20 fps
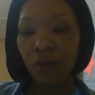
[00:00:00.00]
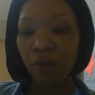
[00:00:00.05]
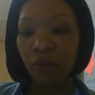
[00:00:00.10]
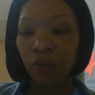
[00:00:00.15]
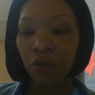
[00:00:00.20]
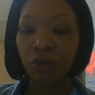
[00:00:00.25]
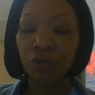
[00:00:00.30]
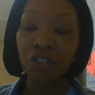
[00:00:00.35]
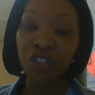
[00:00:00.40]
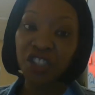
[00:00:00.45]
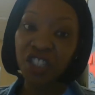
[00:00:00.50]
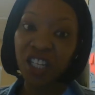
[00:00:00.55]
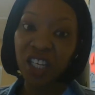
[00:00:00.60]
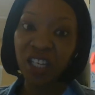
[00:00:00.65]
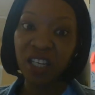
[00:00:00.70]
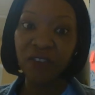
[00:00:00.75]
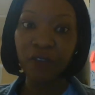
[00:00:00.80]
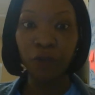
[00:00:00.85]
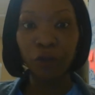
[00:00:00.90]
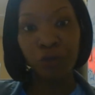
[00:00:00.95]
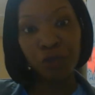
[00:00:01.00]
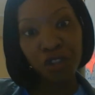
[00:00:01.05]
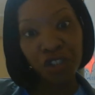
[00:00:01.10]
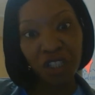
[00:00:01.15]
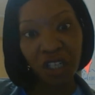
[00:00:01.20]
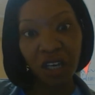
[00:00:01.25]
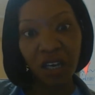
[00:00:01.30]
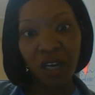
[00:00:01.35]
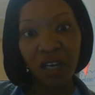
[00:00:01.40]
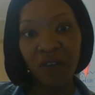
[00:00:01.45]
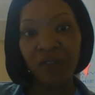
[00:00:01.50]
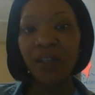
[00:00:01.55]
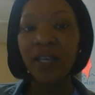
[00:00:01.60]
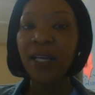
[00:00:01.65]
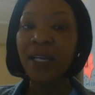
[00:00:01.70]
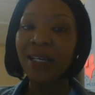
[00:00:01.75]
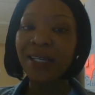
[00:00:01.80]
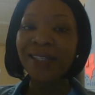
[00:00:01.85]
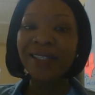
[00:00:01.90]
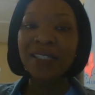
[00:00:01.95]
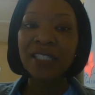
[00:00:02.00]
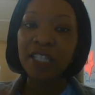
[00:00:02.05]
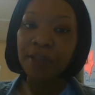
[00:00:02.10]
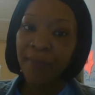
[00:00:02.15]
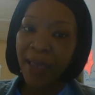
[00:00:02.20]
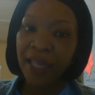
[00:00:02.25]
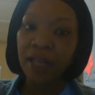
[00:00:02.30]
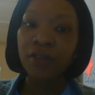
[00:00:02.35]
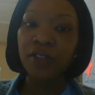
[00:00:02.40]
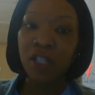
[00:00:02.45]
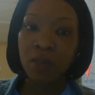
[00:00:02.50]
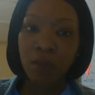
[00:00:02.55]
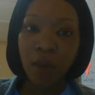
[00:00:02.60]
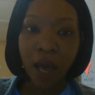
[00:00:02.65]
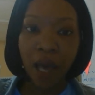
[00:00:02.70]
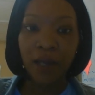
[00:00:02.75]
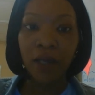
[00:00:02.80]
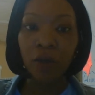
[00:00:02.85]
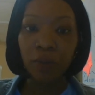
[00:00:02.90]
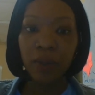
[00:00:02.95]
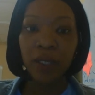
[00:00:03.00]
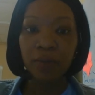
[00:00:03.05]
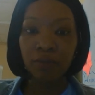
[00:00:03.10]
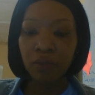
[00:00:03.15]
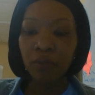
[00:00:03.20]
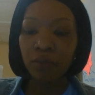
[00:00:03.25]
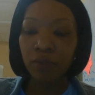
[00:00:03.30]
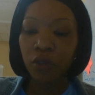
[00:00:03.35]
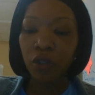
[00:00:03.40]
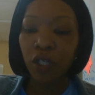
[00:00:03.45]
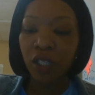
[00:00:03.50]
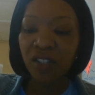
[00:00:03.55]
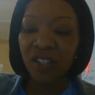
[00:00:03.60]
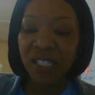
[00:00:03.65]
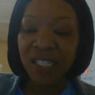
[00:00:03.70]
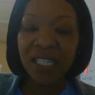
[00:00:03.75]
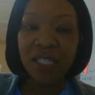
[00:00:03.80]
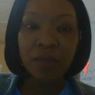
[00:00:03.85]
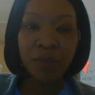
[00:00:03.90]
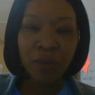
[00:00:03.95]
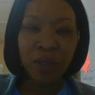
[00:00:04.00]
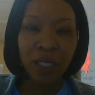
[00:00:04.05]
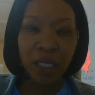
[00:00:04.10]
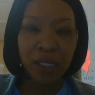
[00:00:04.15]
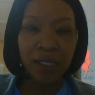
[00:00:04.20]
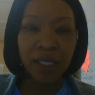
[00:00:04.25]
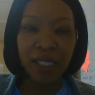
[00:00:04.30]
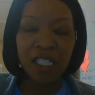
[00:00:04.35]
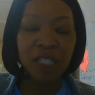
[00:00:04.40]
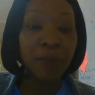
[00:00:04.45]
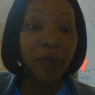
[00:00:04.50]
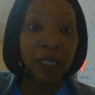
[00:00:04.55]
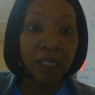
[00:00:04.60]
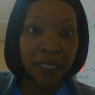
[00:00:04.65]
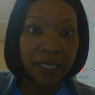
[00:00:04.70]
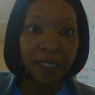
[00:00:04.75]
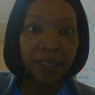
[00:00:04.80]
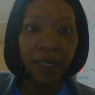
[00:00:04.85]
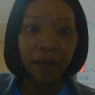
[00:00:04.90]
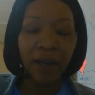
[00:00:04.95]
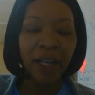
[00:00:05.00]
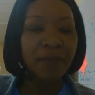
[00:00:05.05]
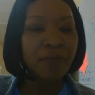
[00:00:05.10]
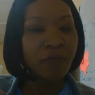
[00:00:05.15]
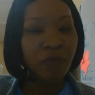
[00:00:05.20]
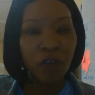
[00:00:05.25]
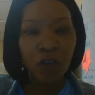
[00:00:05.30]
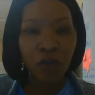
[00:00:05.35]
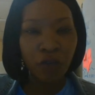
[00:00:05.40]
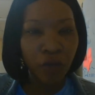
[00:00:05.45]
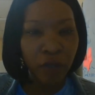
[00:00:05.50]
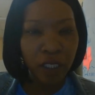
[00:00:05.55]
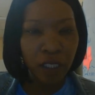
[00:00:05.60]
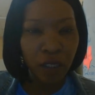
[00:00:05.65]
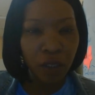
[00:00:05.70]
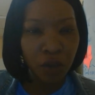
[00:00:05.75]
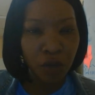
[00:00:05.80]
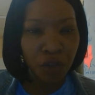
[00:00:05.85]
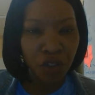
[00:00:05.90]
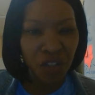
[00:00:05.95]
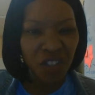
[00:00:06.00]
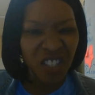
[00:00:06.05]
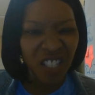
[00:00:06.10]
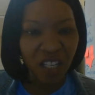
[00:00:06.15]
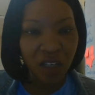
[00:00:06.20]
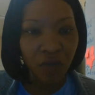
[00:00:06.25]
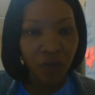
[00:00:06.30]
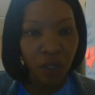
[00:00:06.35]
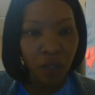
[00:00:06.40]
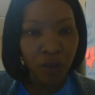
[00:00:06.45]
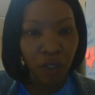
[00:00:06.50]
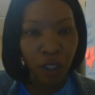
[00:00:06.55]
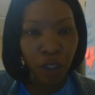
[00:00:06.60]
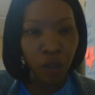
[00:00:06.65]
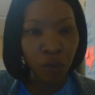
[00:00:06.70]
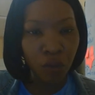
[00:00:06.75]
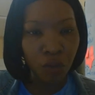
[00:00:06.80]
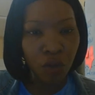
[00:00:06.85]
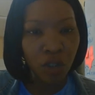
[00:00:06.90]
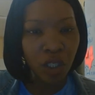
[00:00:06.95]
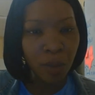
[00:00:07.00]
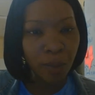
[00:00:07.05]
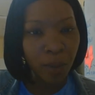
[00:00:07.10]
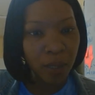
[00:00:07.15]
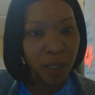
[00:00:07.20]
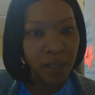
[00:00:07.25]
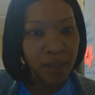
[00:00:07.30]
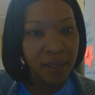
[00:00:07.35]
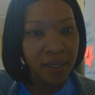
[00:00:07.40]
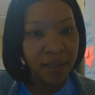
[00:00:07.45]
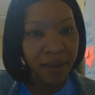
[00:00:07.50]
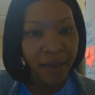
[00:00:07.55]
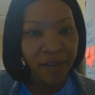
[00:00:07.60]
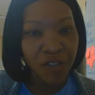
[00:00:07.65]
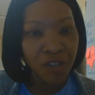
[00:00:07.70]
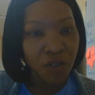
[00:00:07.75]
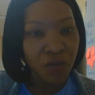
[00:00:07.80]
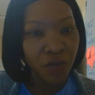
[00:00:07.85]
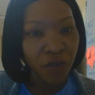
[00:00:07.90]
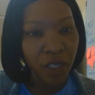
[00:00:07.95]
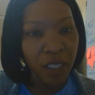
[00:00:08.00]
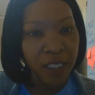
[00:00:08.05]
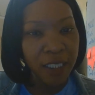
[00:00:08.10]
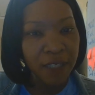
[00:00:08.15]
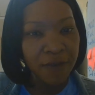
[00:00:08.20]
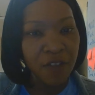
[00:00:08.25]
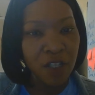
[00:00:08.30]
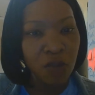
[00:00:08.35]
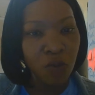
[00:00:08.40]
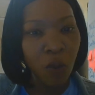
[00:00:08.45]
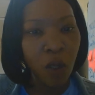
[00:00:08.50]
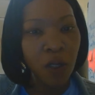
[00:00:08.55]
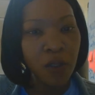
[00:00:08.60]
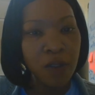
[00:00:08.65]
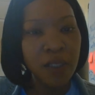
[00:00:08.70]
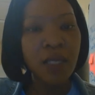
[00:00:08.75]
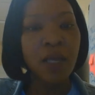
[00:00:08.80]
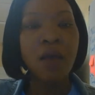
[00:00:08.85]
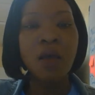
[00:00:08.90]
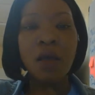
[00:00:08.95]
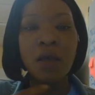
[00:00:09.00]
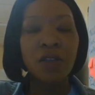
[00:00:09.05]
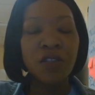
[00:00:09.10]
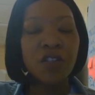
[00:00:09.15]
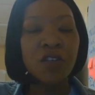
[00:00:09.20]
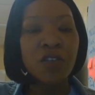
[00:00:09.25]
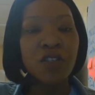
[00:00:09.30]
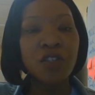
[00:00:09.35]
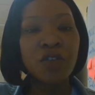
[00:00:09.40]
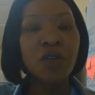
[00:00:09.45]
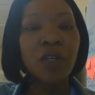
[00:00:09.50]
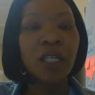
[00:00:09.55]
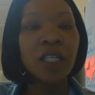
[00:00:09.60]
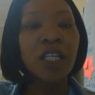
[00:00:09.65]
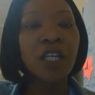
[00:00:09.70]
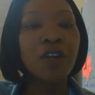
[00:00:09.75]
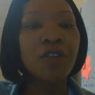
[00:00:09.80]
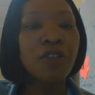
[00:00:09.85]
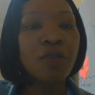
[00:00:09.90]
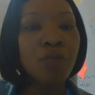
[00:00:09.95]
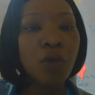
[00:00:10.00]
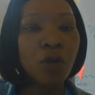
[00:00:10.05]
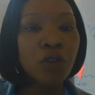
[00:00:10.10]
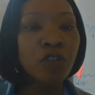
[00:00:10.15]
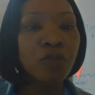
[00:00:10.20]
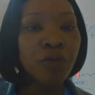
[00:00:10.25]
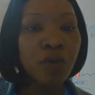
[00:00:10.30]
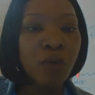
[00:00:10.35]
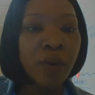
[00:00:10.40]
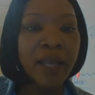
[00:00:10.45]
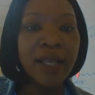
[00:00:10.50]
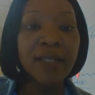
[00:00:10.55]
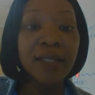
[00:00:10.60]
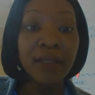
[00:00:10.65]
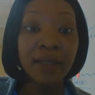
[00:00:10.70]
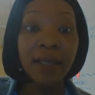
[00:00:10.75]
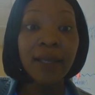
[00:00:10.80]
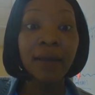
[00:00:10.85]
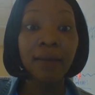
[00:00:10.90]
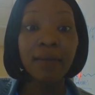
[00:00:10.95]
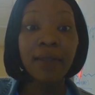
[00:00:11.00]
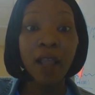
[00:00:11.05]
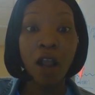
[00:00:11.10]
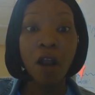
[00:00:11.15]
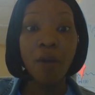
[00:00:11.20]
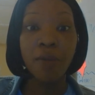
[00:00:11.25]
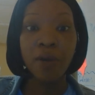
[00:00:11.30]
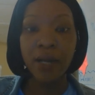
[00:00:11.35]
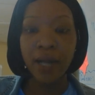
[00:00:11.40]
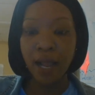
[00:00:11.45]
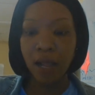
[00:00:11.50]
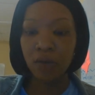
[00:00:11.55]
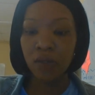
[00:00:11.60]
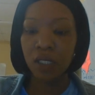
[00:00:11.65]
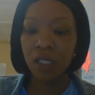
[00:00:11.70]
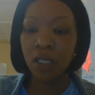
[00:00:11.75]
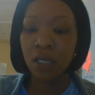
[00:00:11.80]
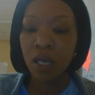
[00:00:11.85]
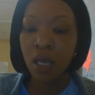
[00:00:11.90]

Khrushchev, tomato, but you can see the spelling there. And feel free to use your cell phone and Google a pronunciation for any of these words so that you can hear the multiple ways that they are pronounced.